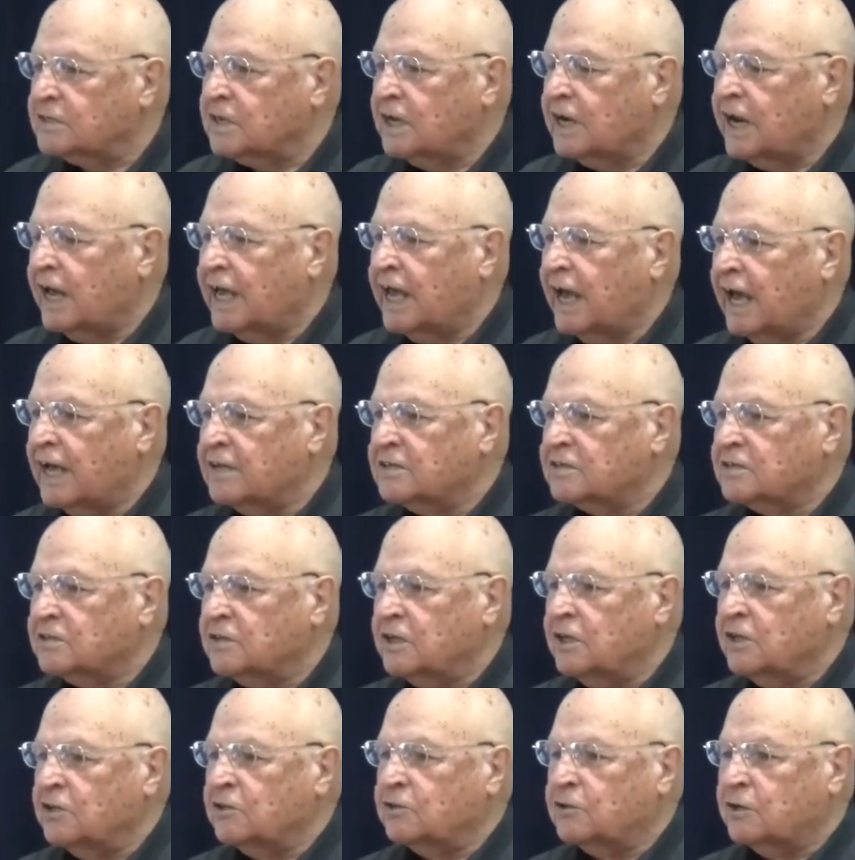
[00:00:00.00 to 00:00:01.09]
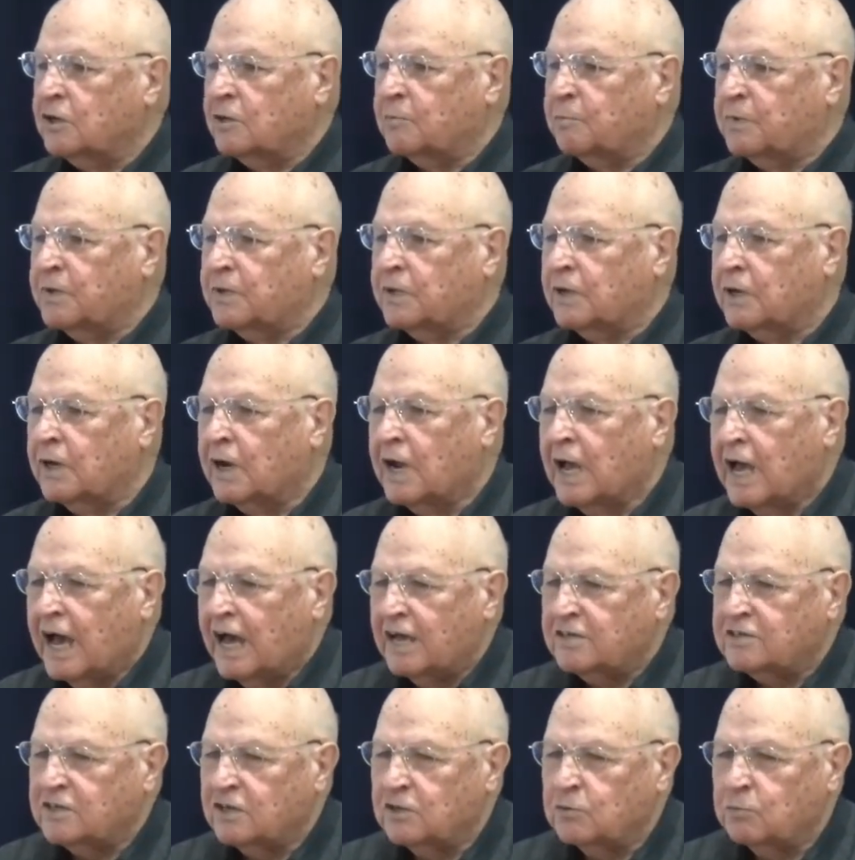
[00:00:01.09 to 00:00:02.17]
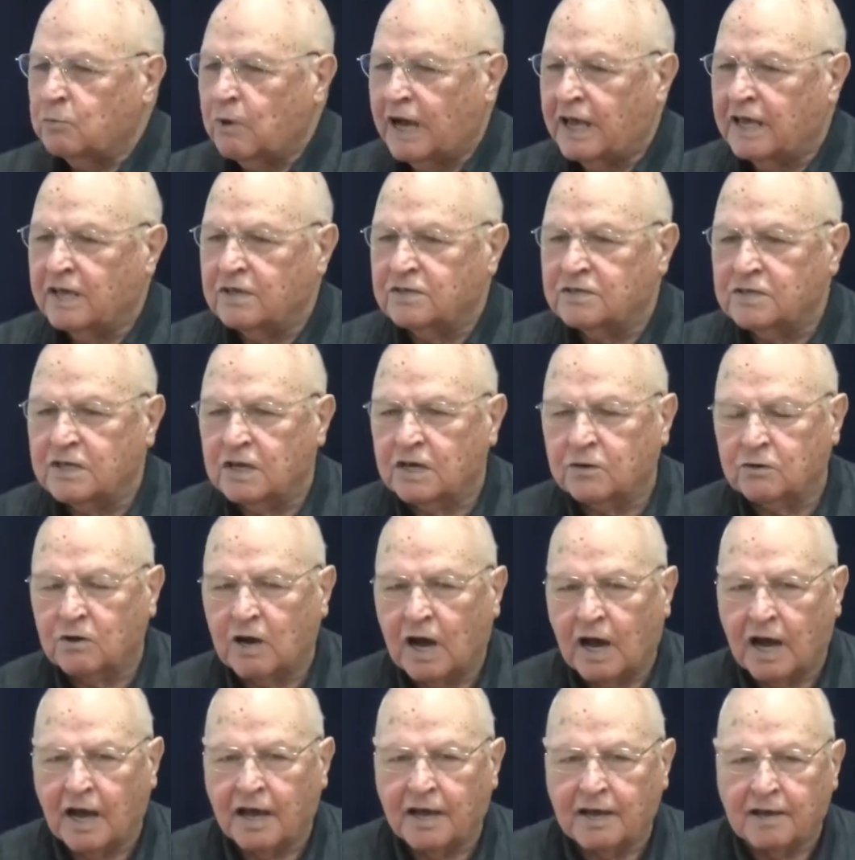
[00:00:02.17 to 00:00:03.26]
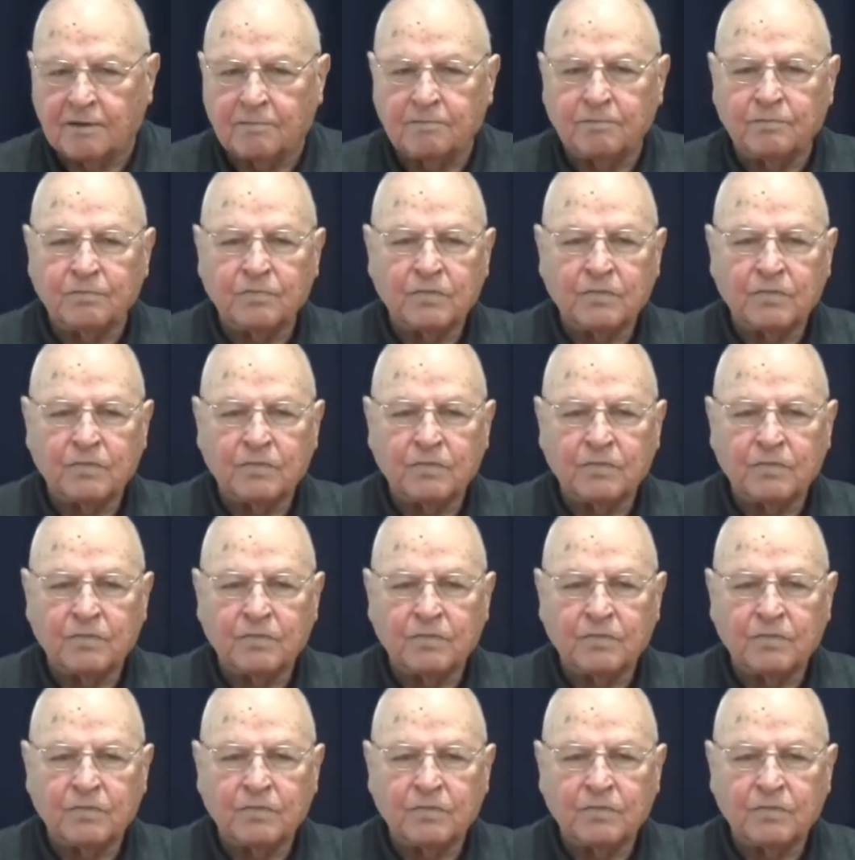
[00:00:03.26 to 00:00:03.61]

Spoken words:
And I asked the interpreter, I said, why is he crying?